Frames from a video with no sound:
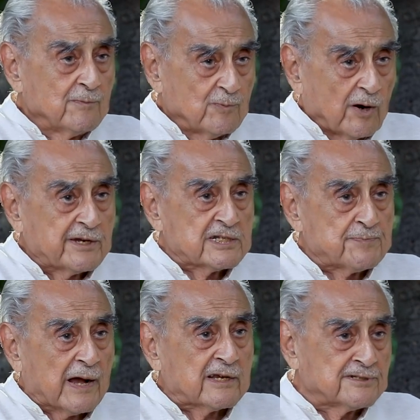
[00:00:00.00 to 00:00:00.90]
what is
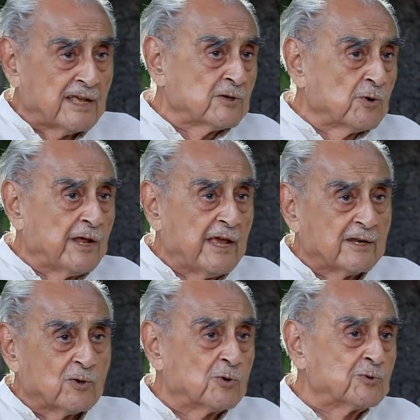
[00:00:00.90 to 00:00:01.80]
Pakistan today
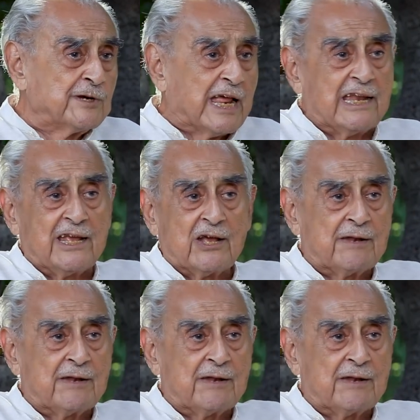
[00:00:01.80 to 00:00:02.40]
and go to Delhi